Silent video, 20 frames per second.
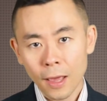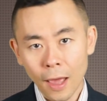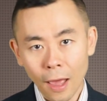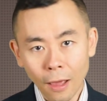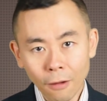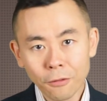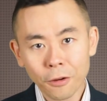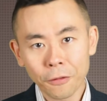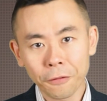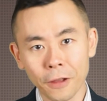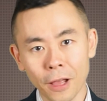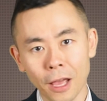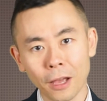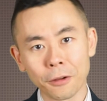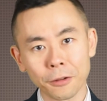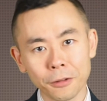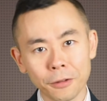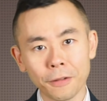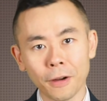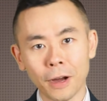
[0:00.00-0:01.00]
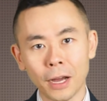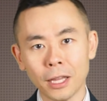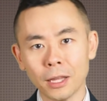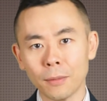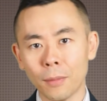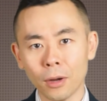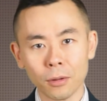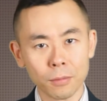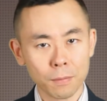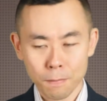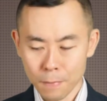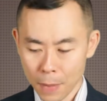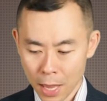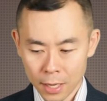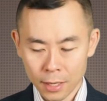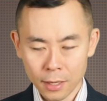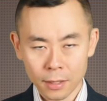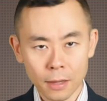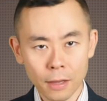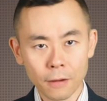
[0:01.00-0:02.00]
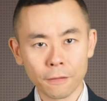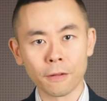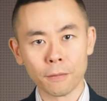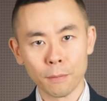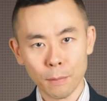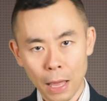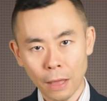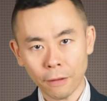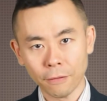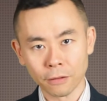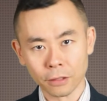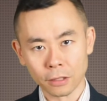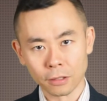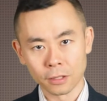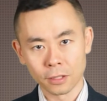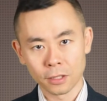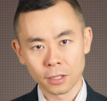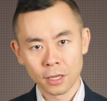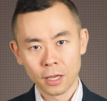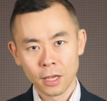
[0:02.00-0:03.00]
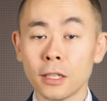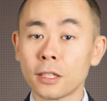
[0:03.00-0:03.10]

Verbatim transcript: everything I could find about many different methods.